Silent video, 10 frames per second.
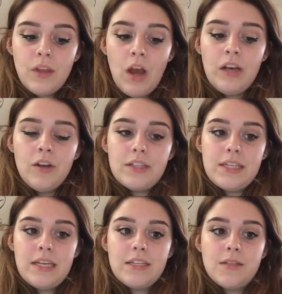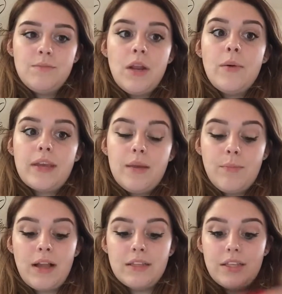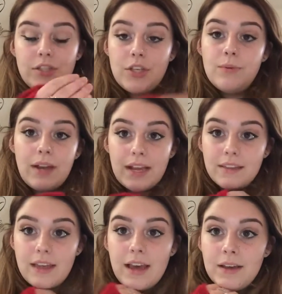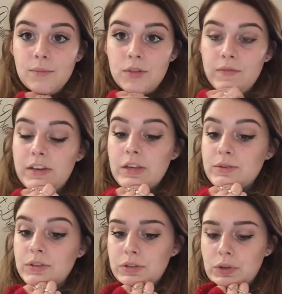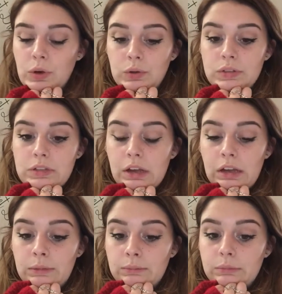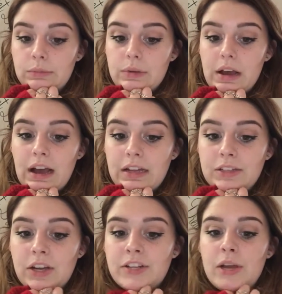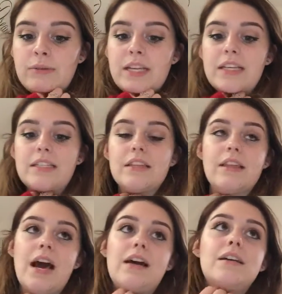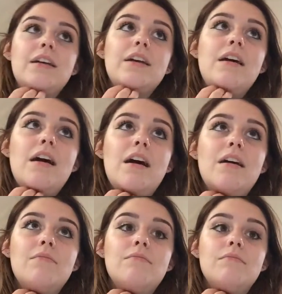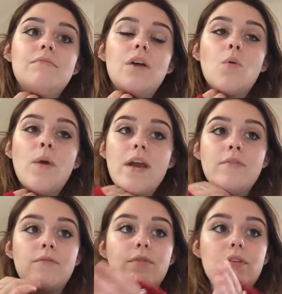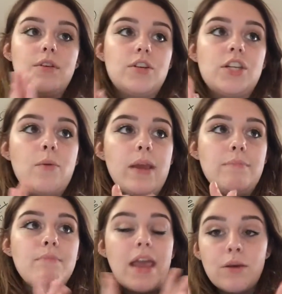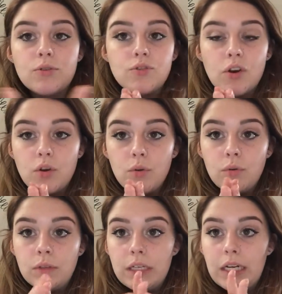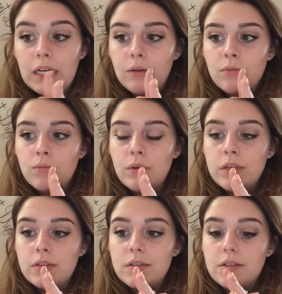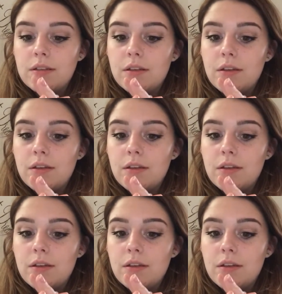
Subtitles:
I looked at some lower key bands that do link their music videos to the songs, and I noticed that a way of showing male struggle was